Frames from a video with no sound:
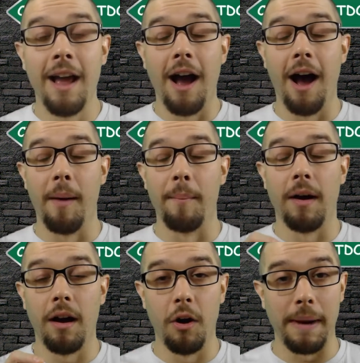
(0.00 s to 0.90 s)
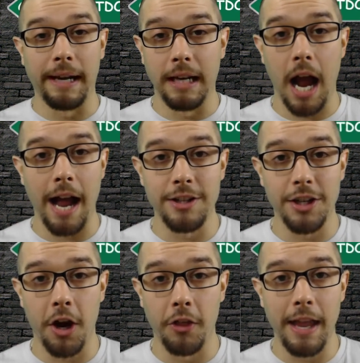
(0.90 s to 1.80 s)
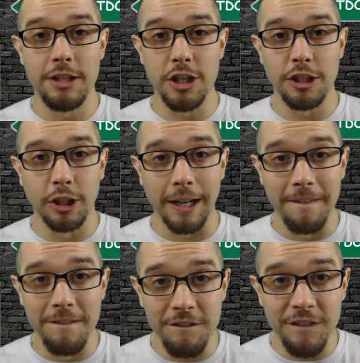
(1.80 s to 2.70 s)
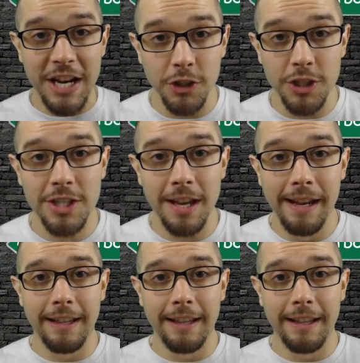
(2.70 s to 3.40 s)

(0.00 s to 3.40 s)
Oh my gosh, are they just looking fierce?